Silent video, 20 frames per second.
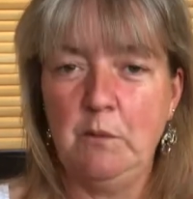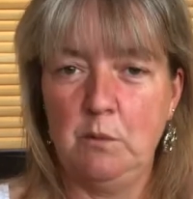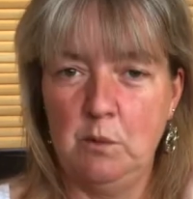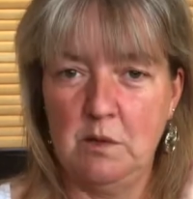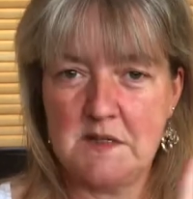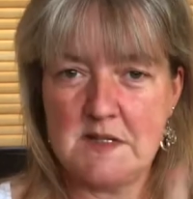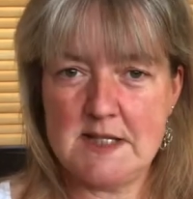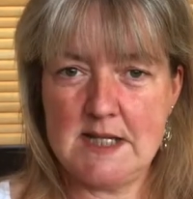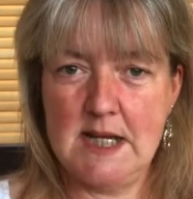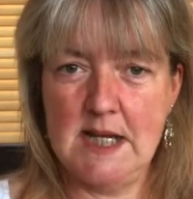We'll
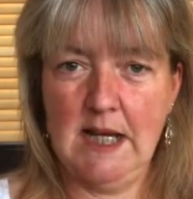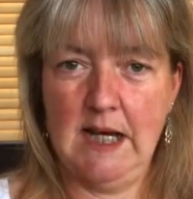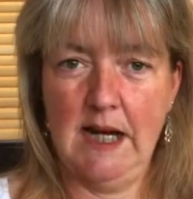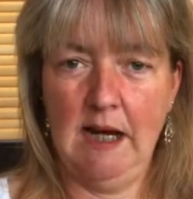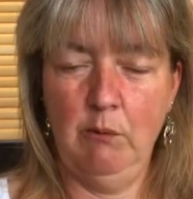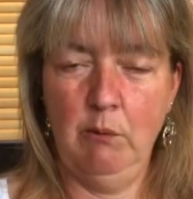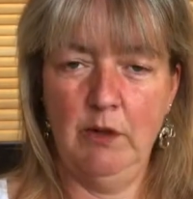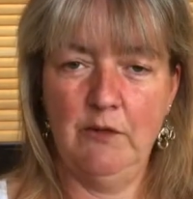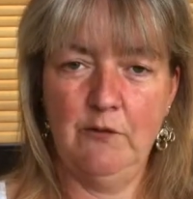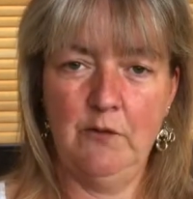see
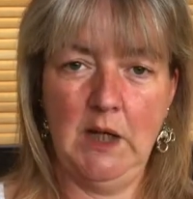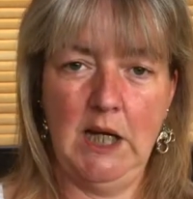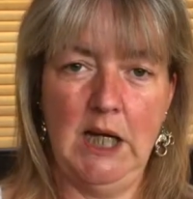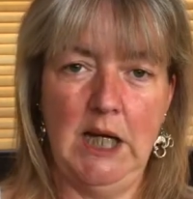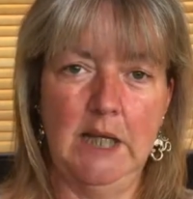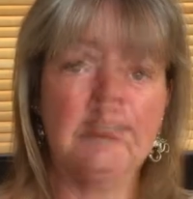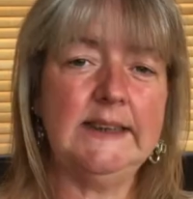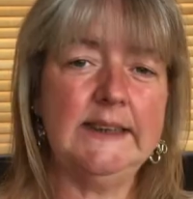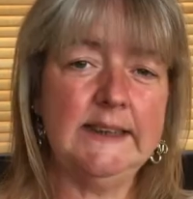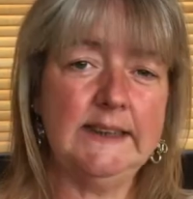how we're
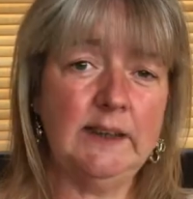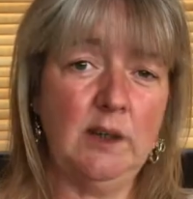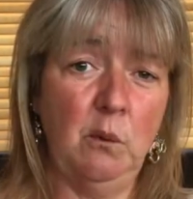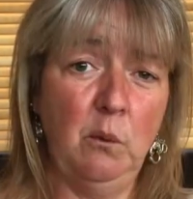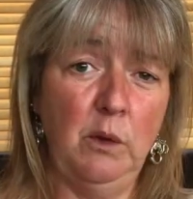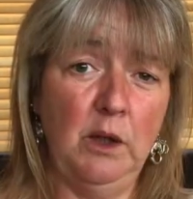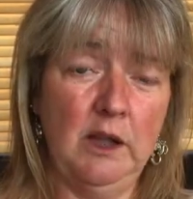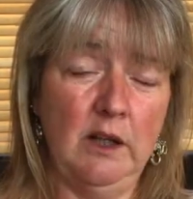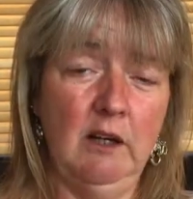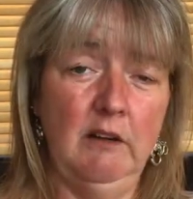feeling. So
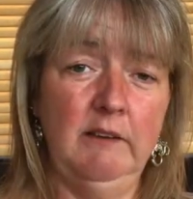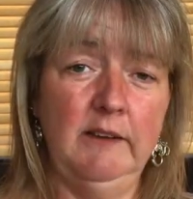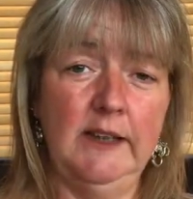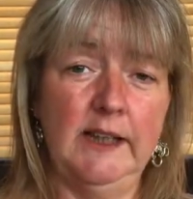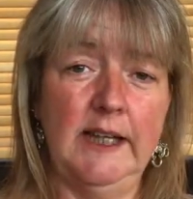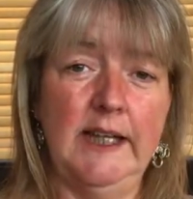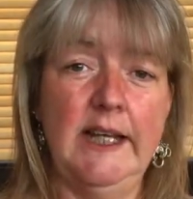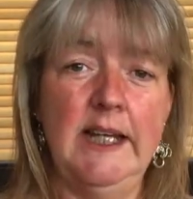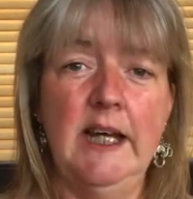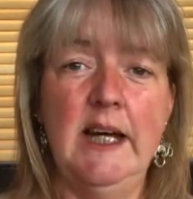we're
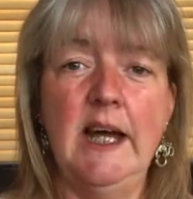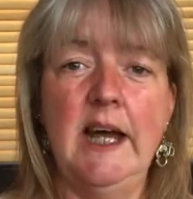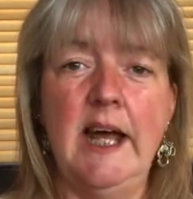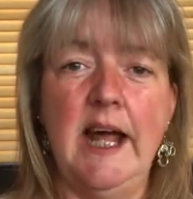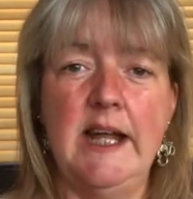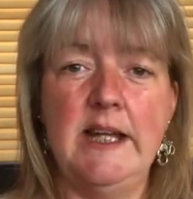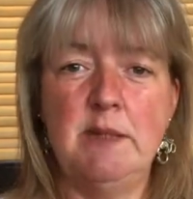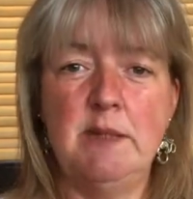currently in the